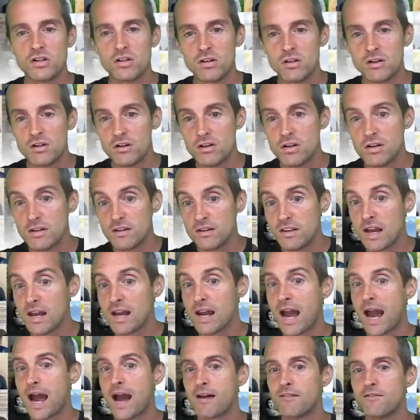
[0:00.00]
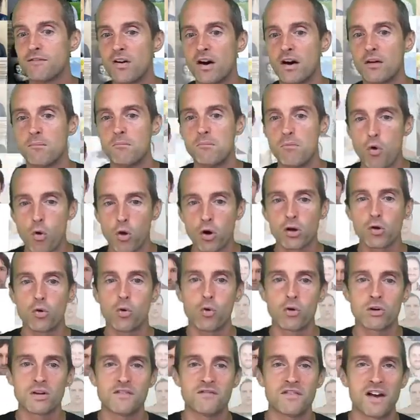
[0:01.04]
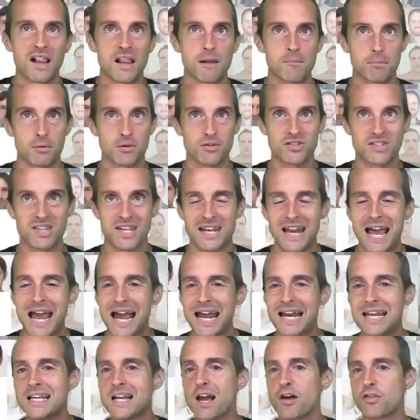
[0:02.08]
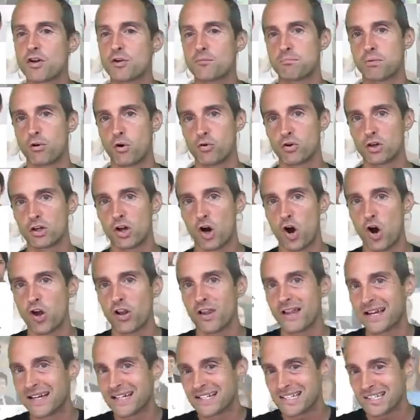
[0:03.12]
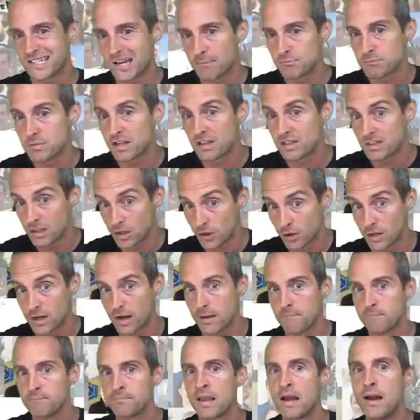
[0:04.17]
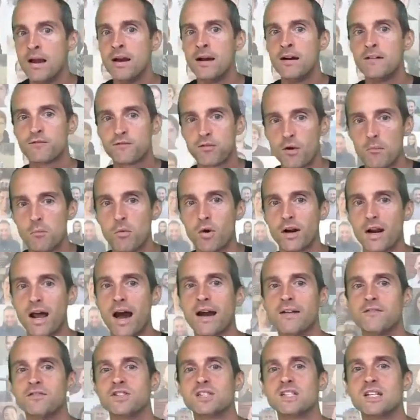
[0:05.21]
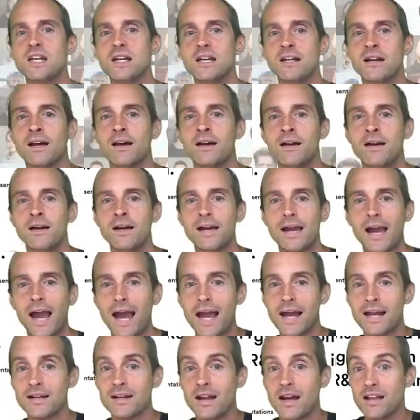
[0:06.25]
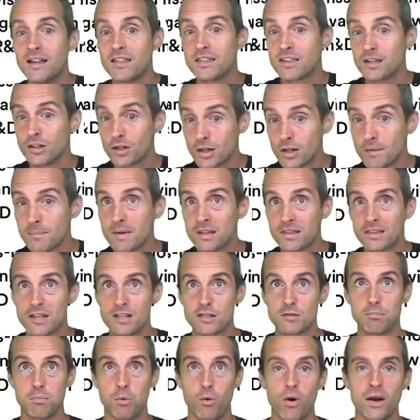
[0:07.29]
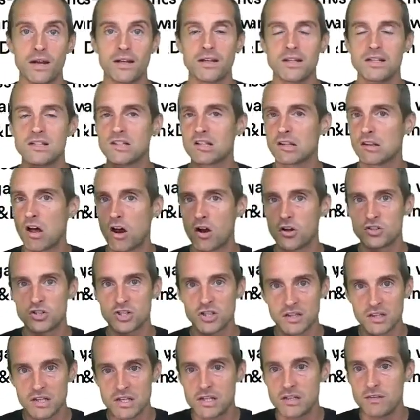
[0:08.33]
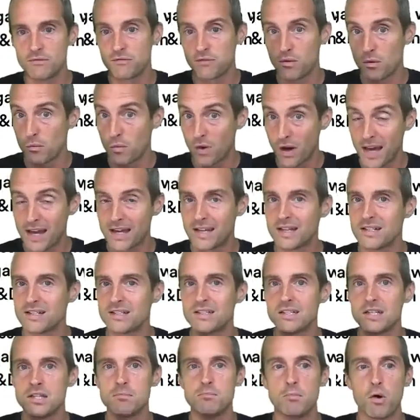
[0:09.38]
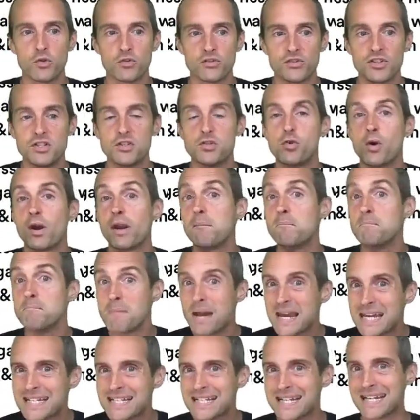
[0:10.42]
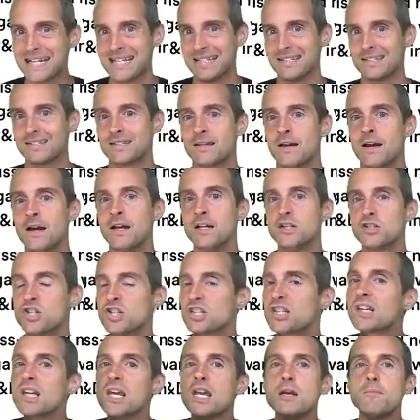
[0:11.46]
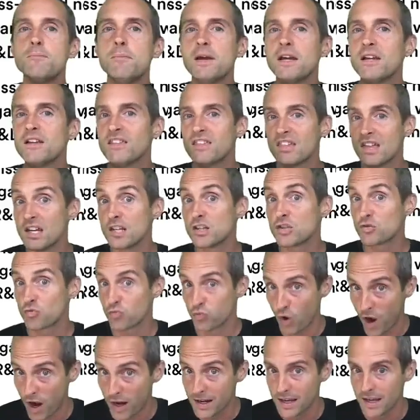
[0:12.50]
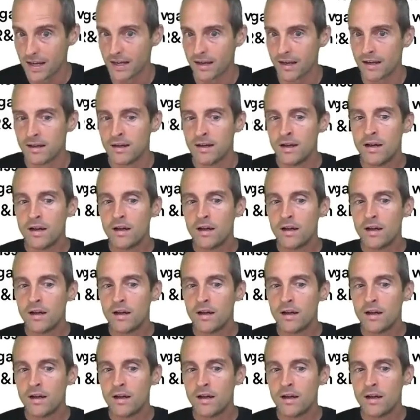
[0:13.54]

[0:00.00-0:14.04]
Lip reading: They have more core developers than any other protocol except Ethereum, from what I've seen. And Ethereum at this point is largely, from what I can see, mostly doing maintenance, just keeping things running.